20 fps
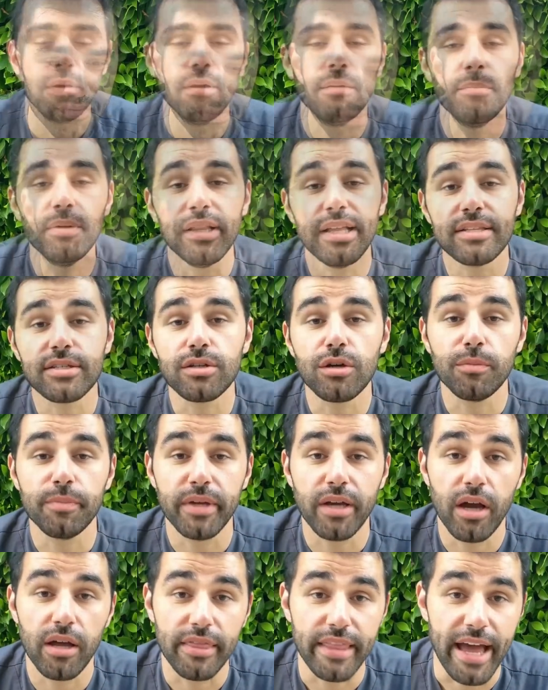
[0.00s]
But let's go
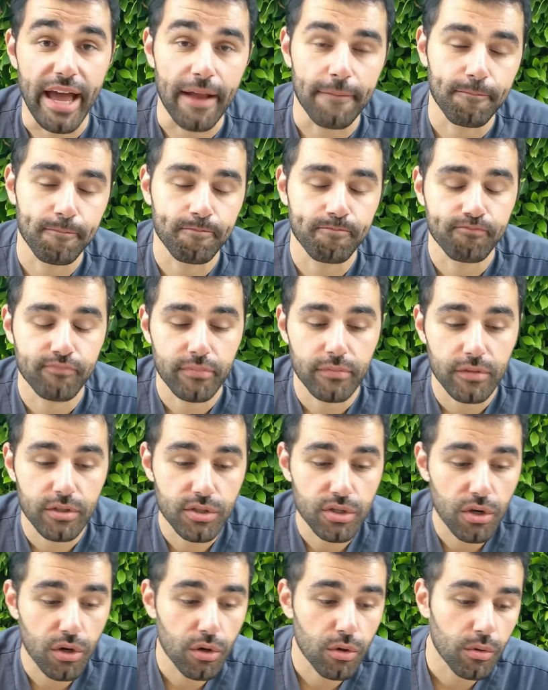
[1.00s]
beyond that.
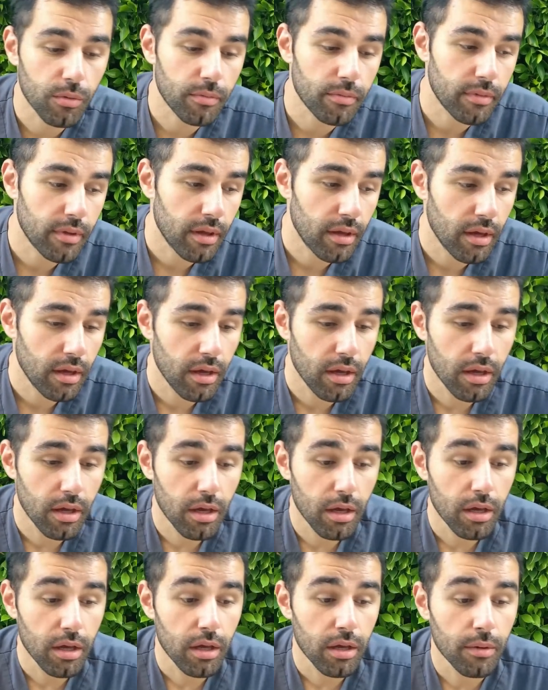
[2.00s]
So,
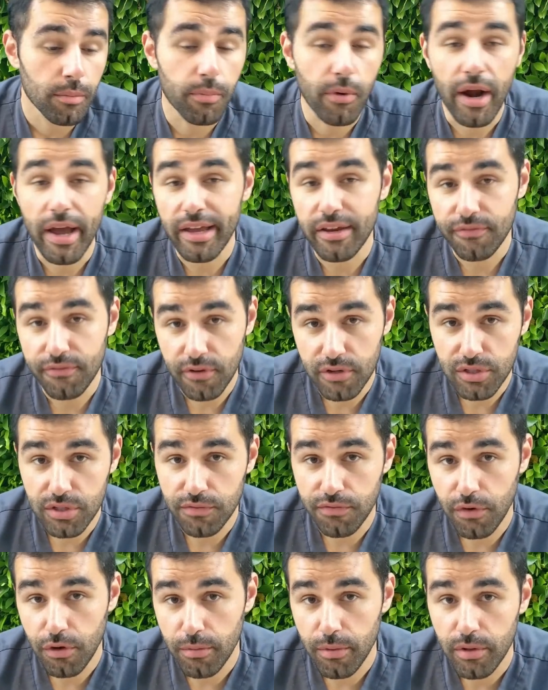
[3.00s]
Brian, first and
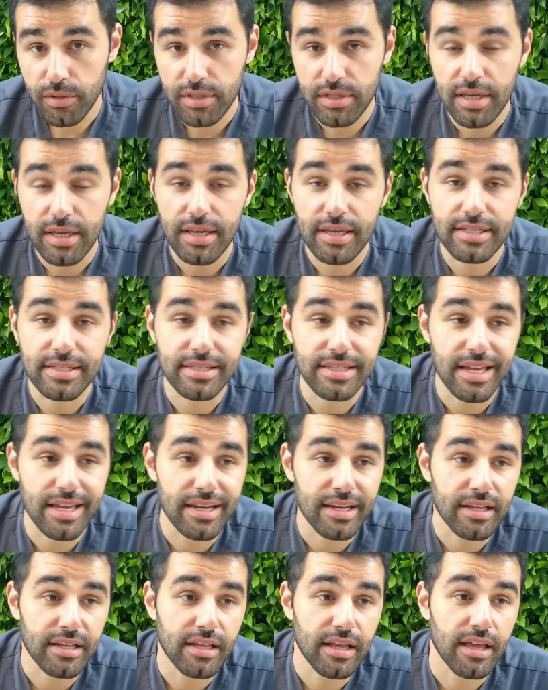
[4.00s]
foremost,
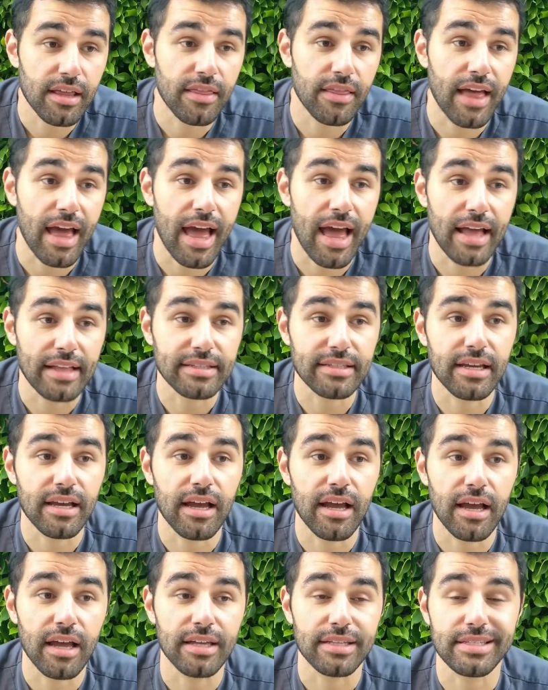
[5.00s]
stated that
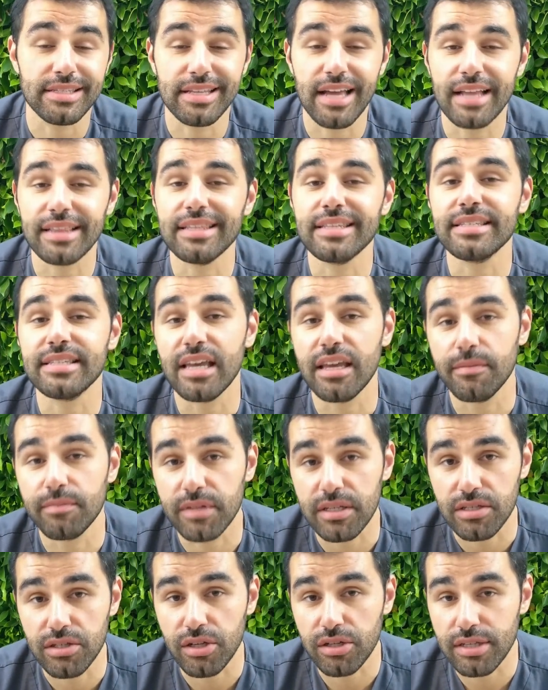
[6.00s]
it's not the same,
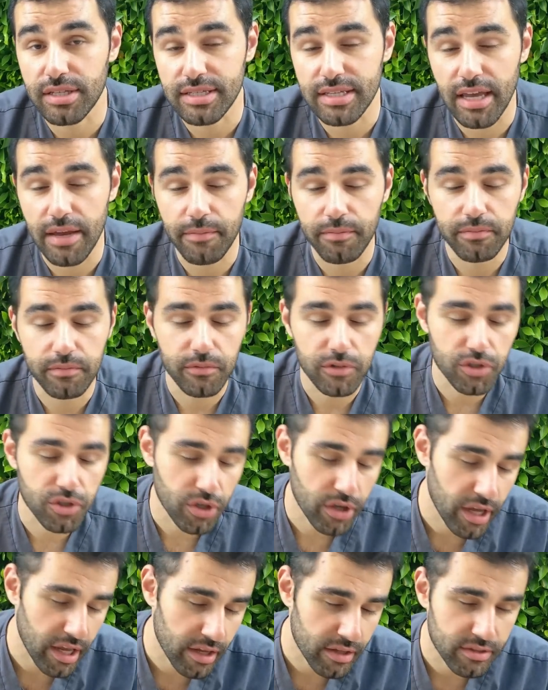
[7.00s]
doesn't look the same, which,
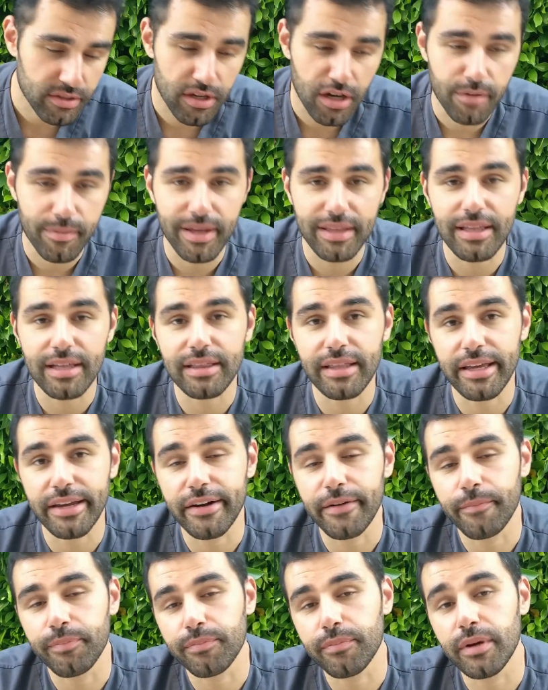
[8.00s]
okay, we'll talk about that
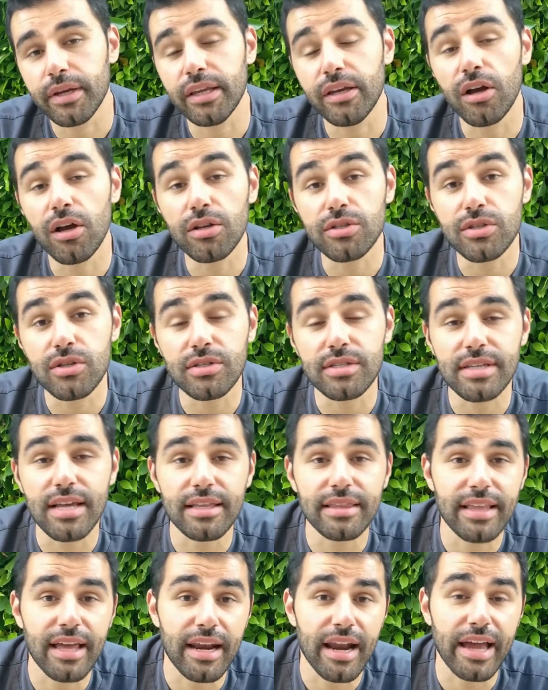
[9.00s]
later. But he also
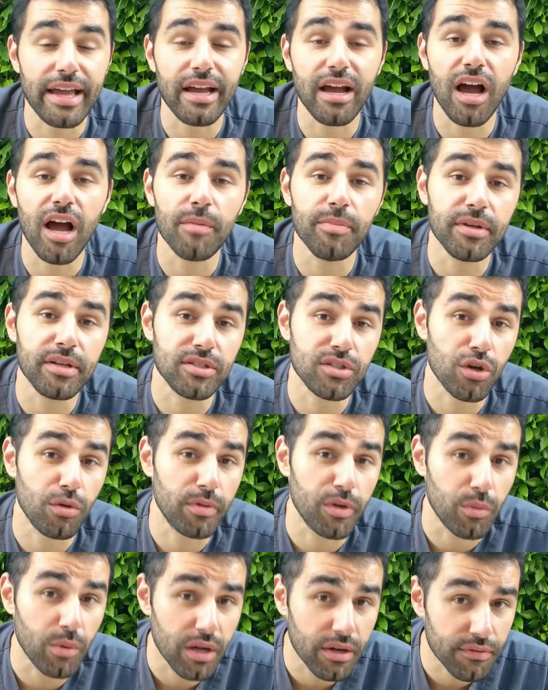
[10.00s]
said that I copied his
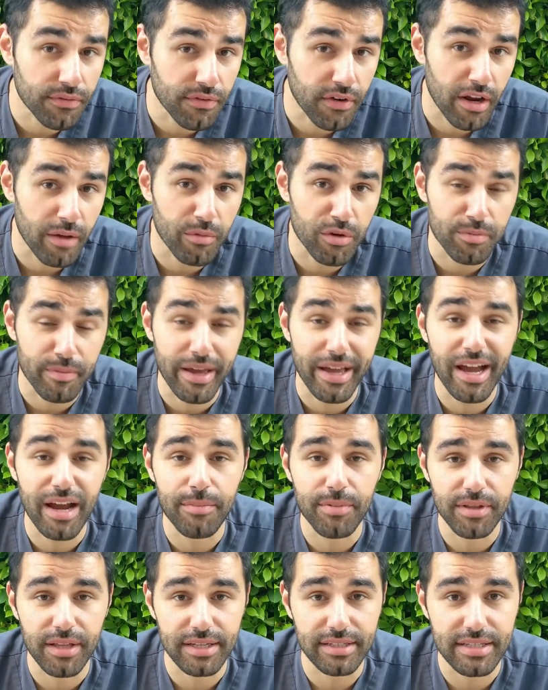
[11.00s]
OB1 frame with my
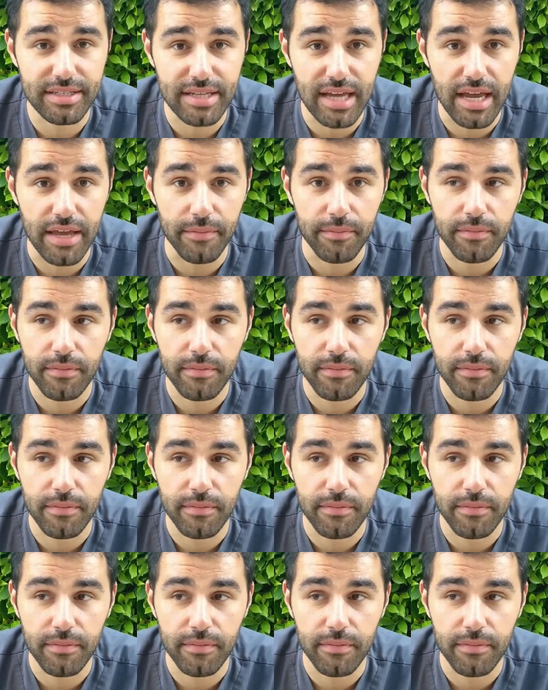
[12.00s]
Hyperlight design.